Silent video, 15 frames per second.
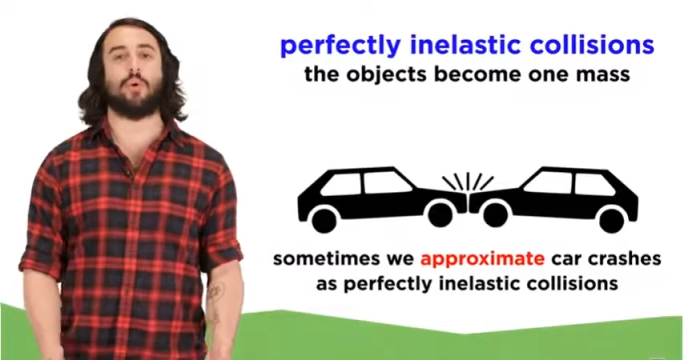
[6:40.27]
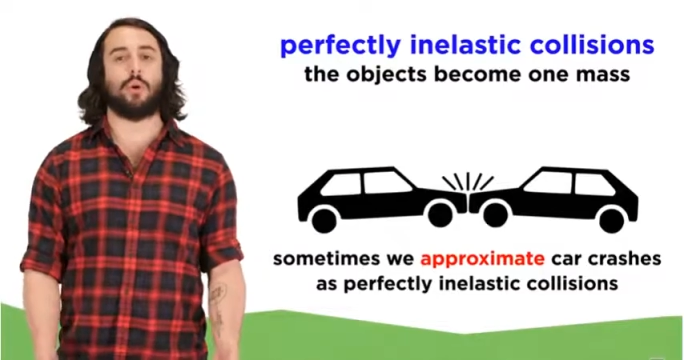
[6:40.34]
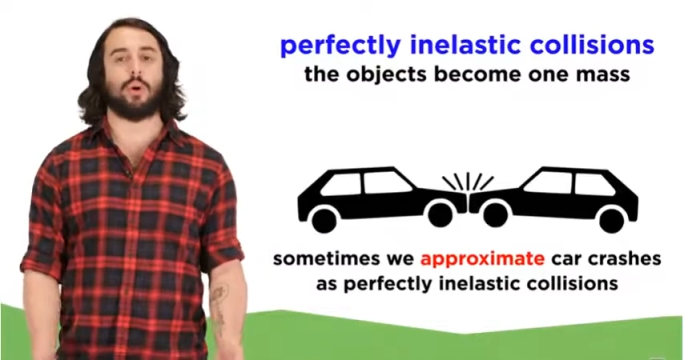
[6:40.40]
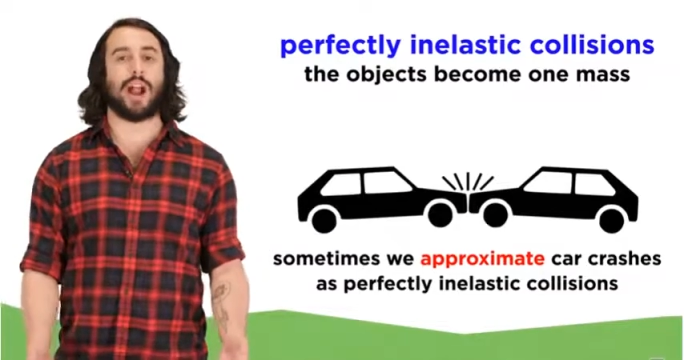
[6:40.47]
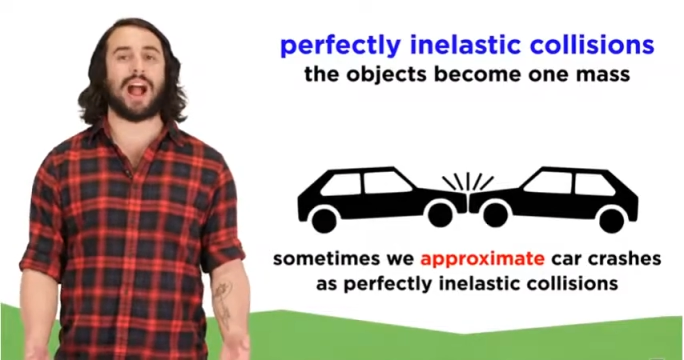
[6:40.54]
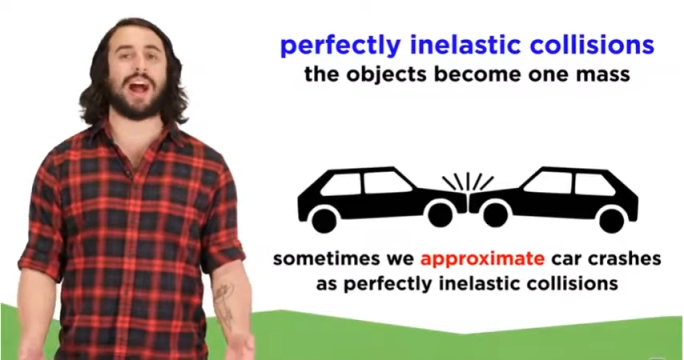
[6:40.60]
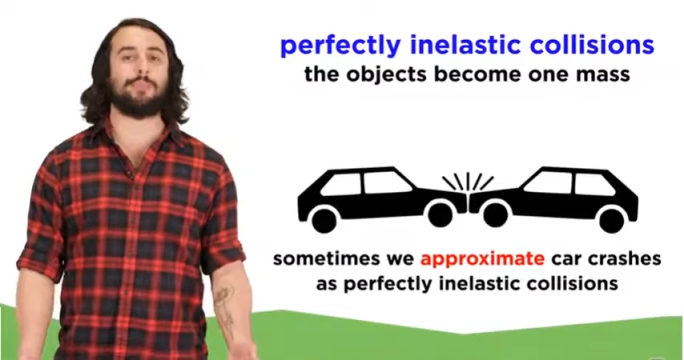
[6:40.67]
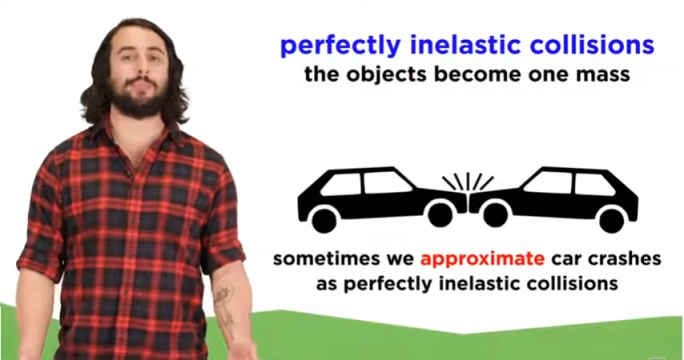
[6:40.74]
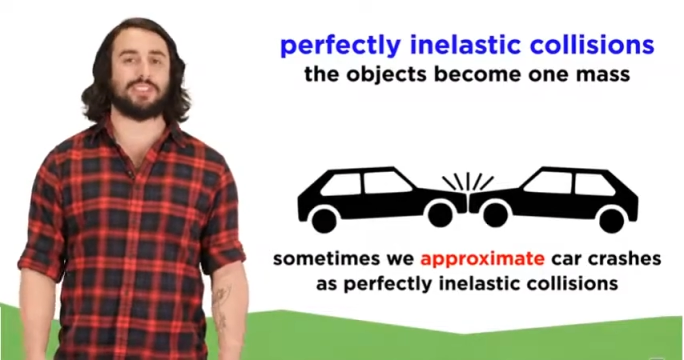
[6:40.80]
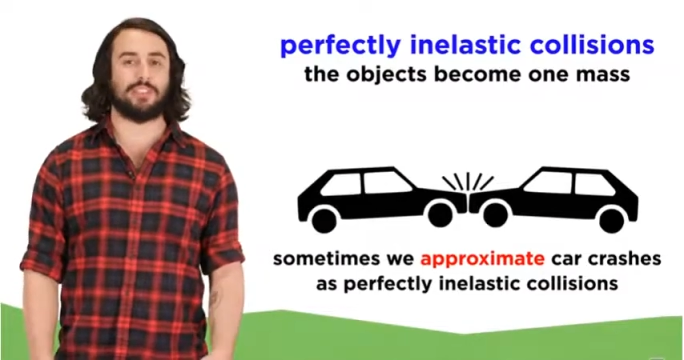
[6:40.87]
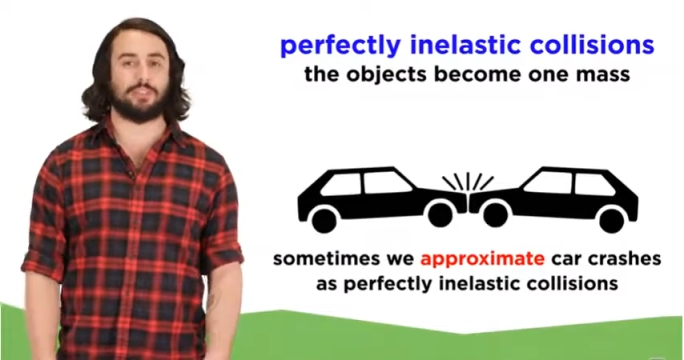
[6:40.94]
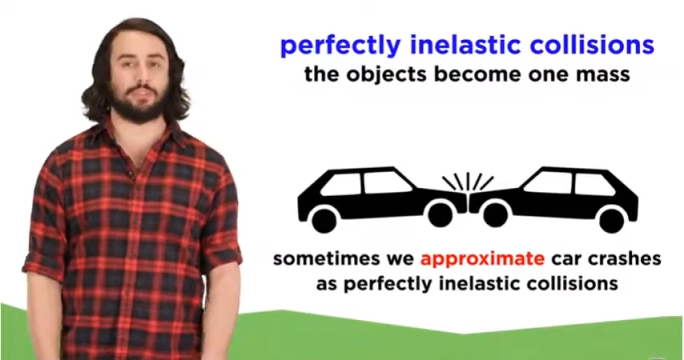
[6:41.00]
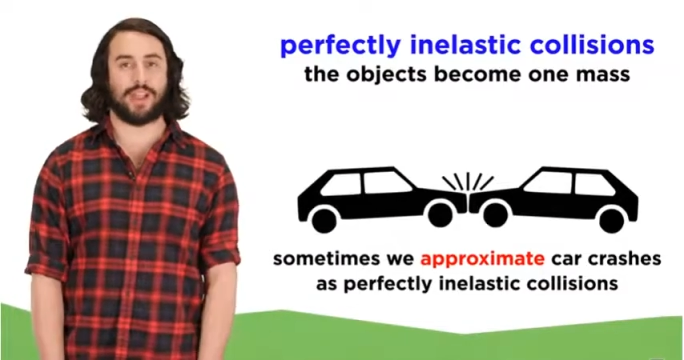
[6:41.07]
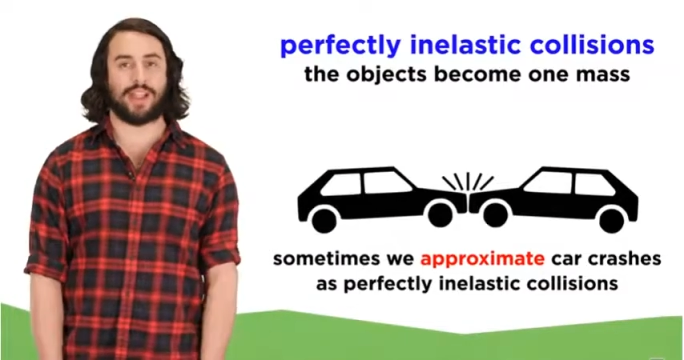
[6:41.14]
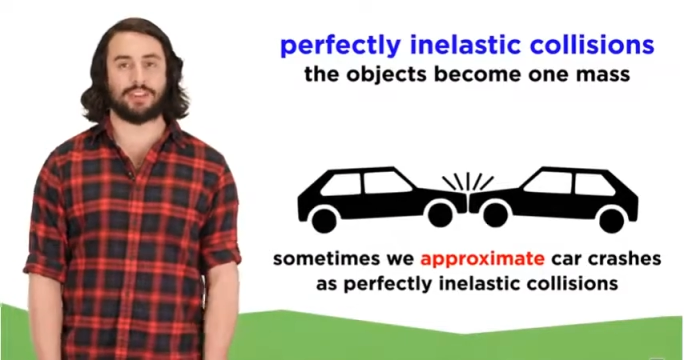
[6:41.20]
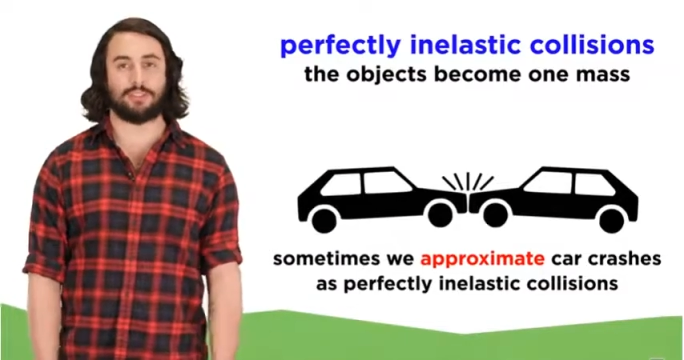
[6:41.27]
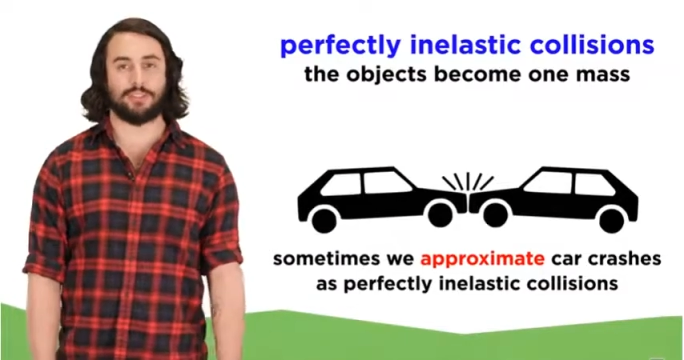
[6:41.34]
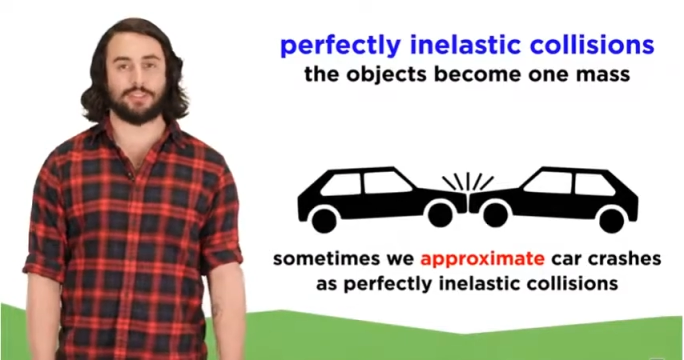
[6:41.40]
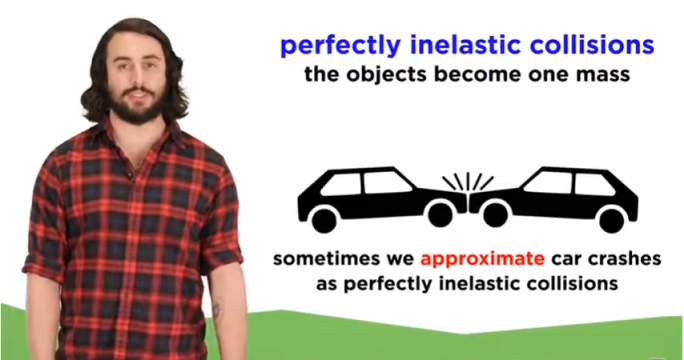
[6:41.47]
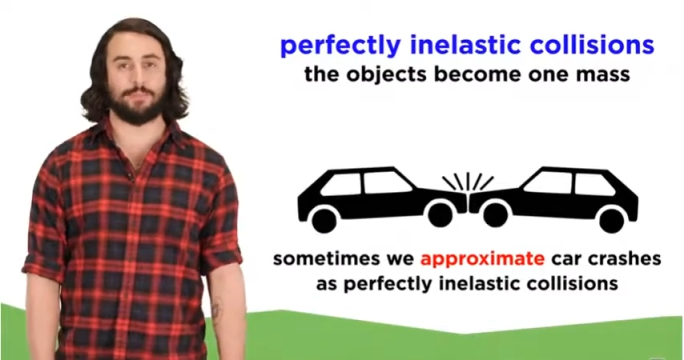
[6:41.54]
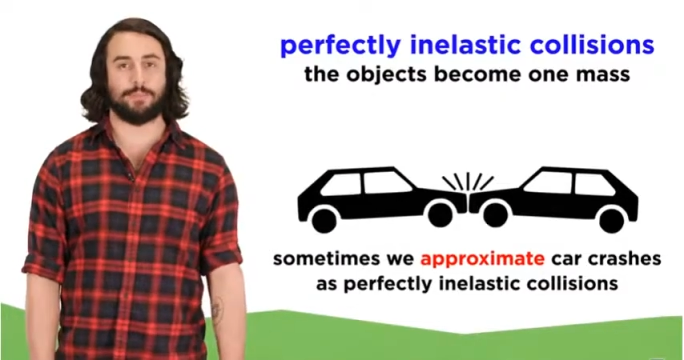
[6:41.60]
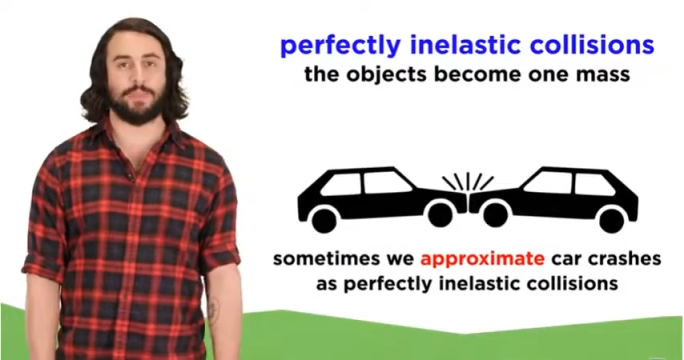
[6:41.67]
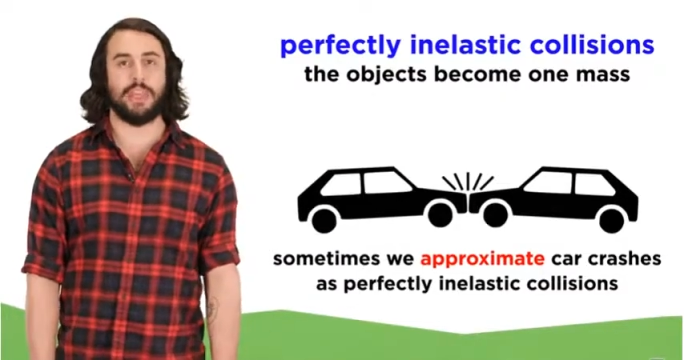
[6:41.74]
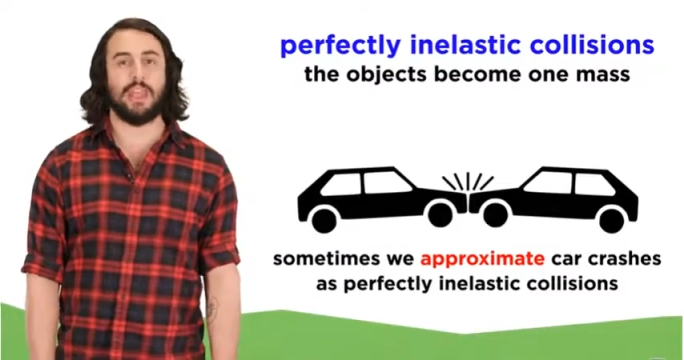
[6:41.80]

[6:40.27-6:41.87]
or opposite directions.